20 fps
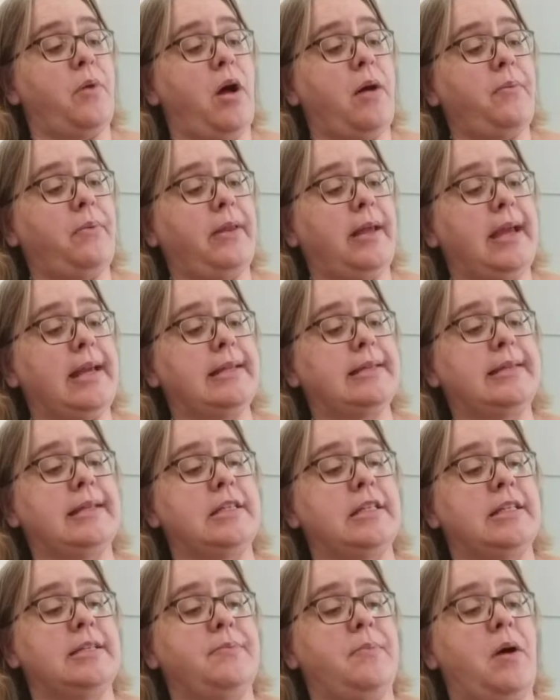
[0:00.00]
plants
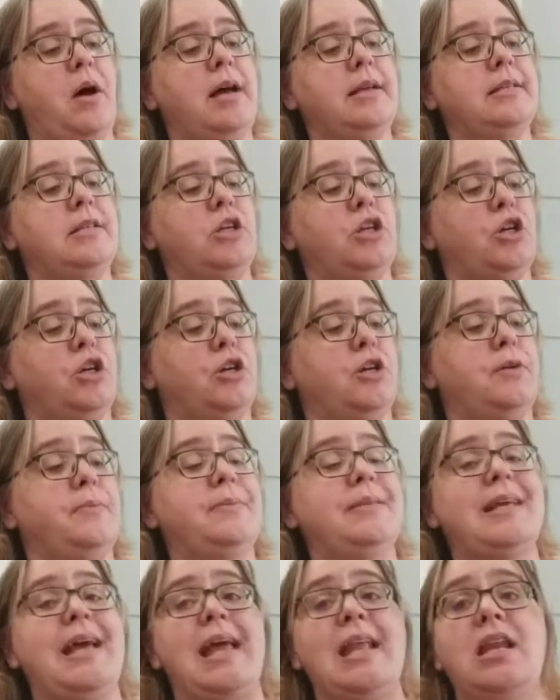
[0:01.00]
such as moss,
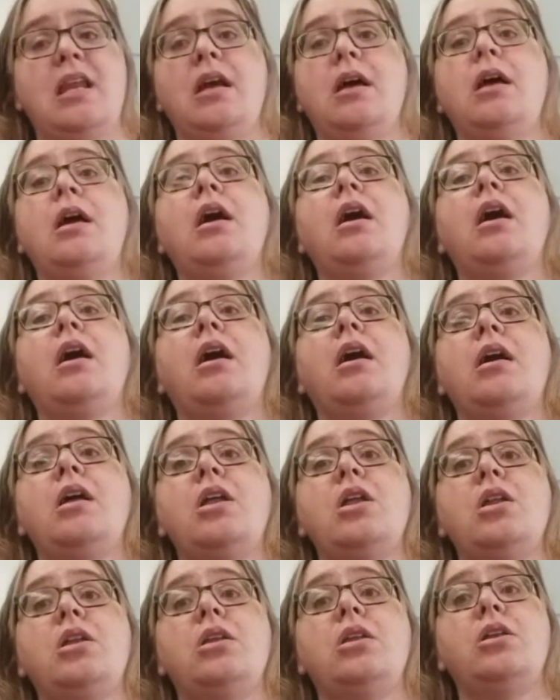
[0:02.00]
herbs, and
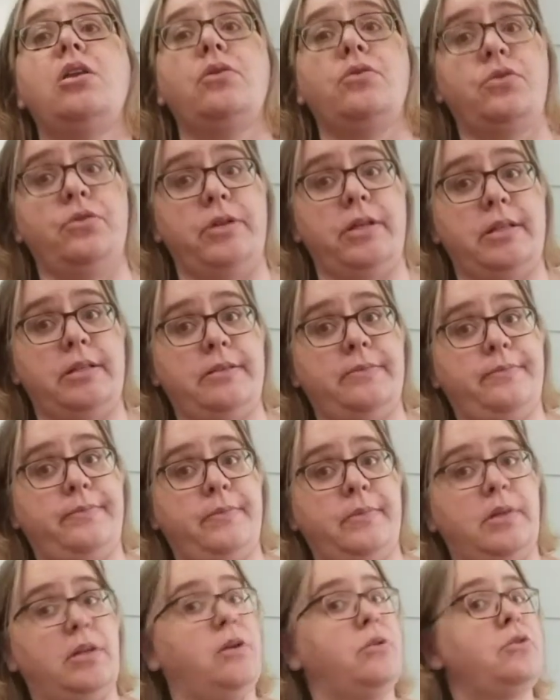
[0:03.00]
no trees.
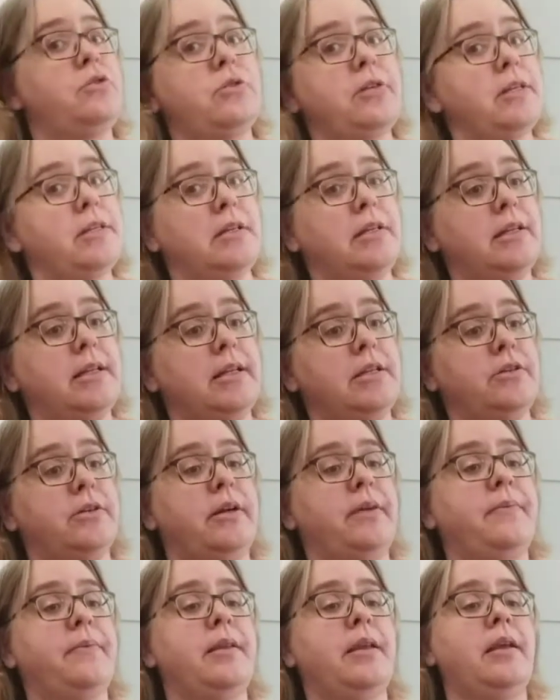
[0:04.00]
No trees on the
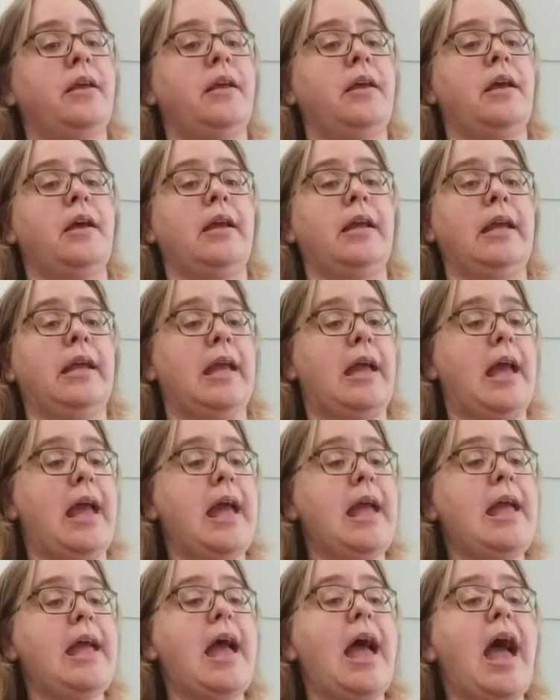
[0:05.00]
tundra.
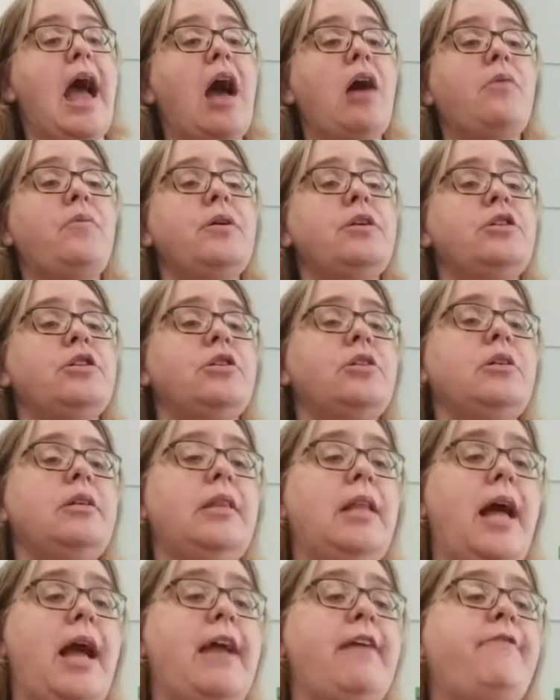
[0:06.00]
Okay, how would your
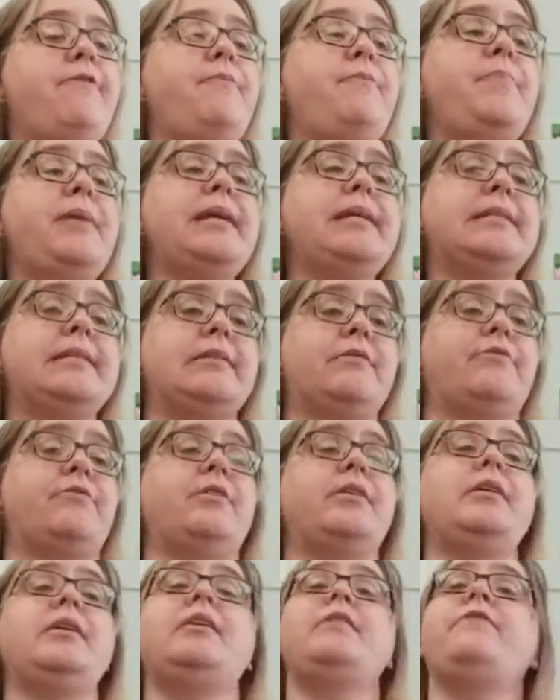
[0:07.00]
life be
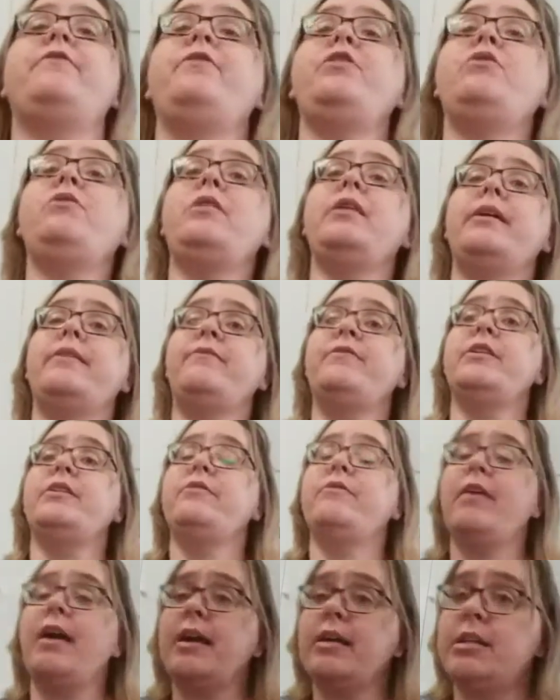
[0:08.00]
different if you lived in
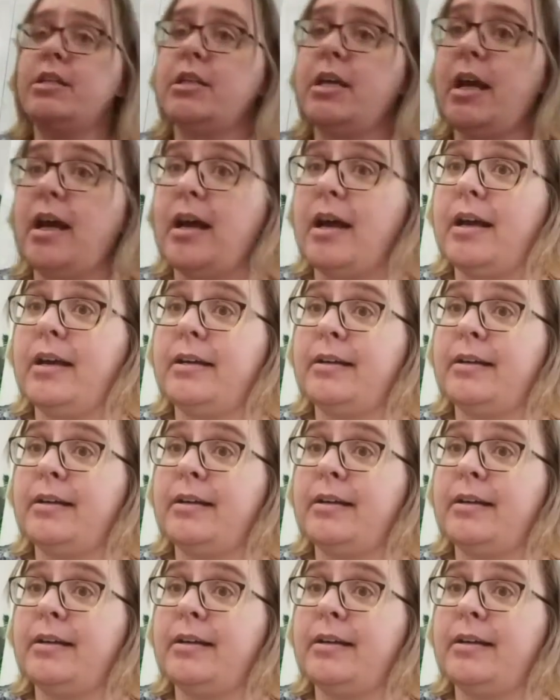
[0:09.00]
Russia?